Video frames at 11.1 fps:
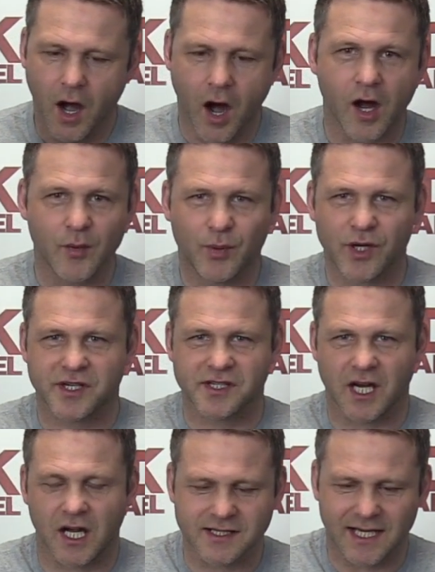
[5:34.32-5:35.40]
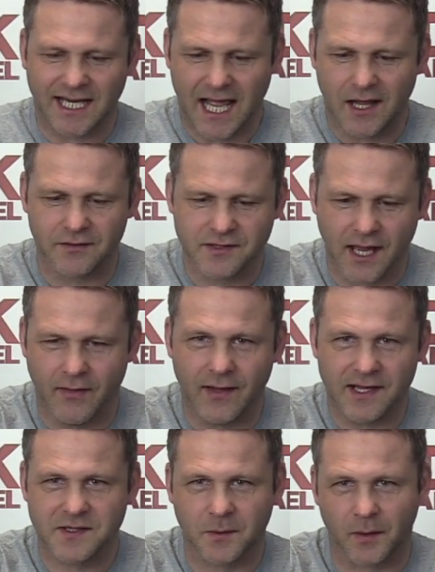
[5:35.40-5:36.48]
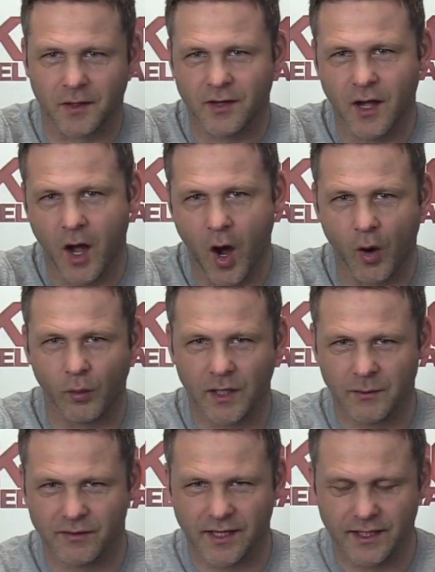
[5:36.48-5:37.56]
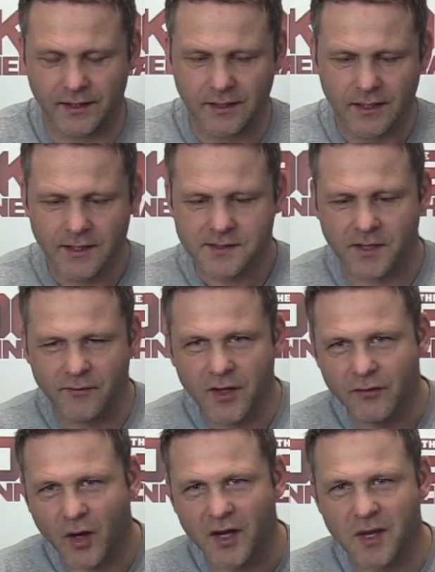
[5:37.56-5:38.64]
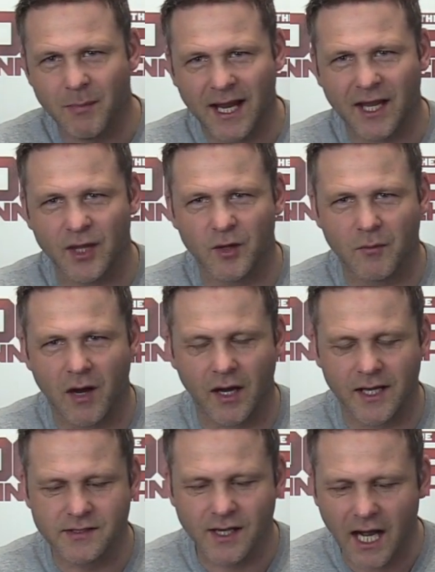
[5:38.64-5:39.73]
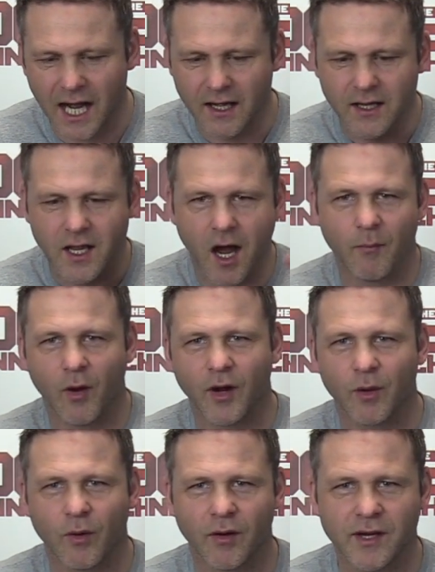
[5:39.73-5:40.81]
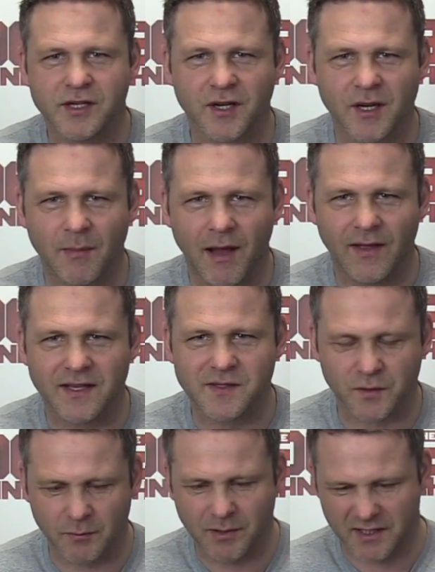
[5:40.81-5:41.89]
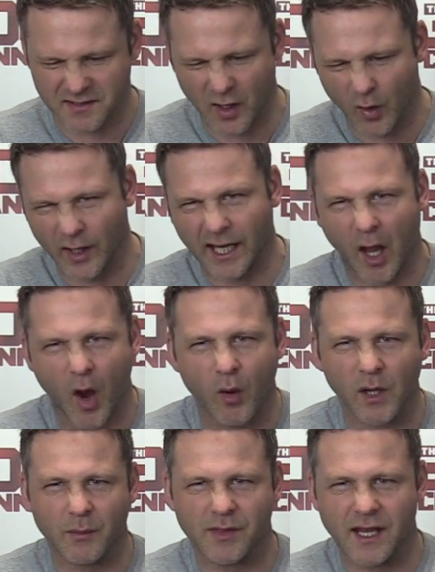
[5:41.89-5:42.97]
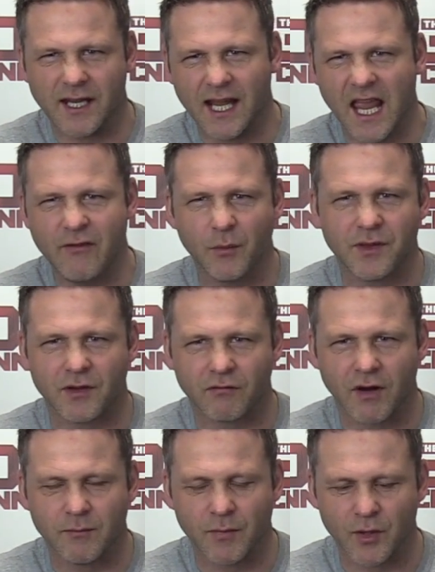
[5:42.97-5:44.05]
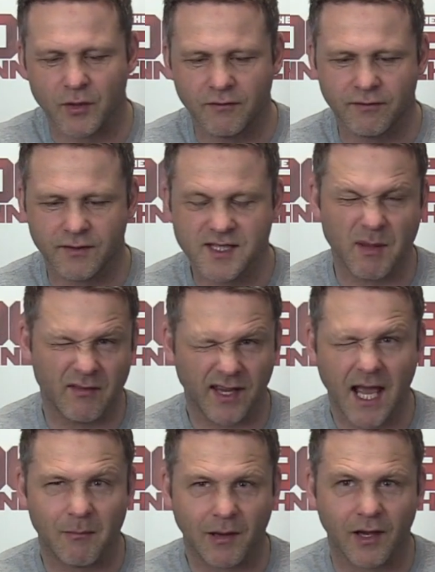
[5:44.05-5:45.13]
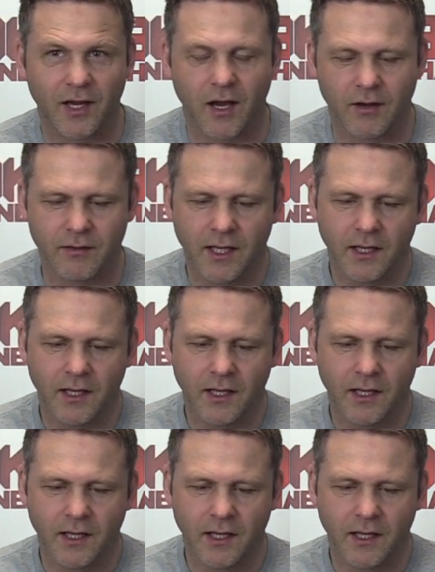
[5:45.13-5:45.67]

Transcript: I push as hard as I can to get that squad wholly within. So if you've got in the back of your mind, I'm not going to worry shooting about that squad because they're not going to get wholly within, even with a run move. It's a bit of a gamble, I know.